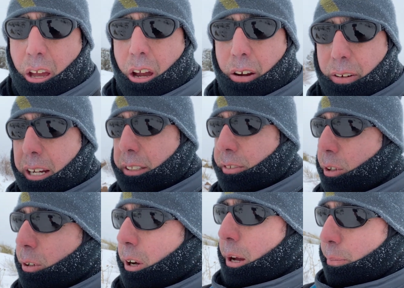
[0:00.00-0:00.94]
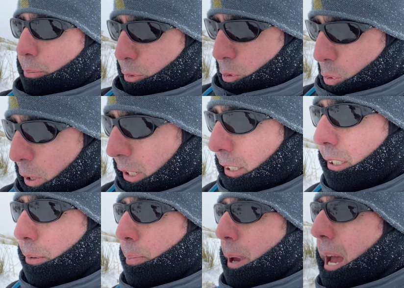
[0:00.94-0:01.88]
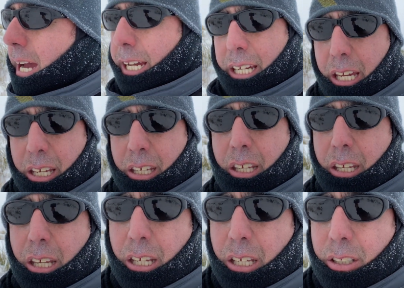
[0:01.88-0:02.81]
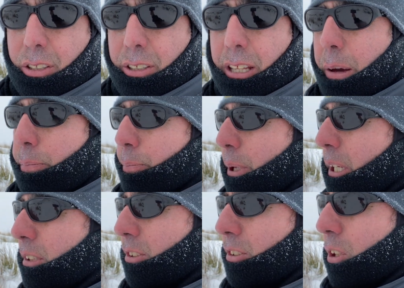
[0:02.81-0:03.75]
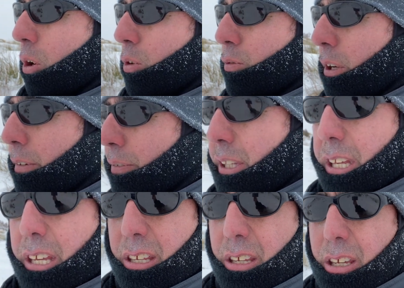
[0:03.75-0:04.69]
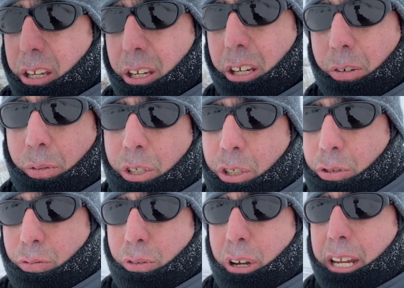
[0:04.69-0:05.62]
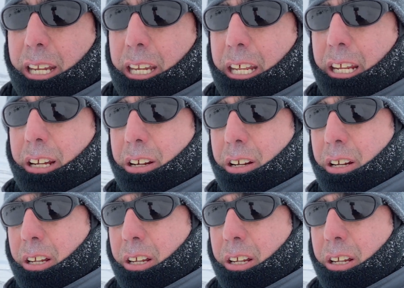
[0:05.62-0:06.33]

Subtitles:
All right, so I'm quickly back to that big snowdrift, which is right here.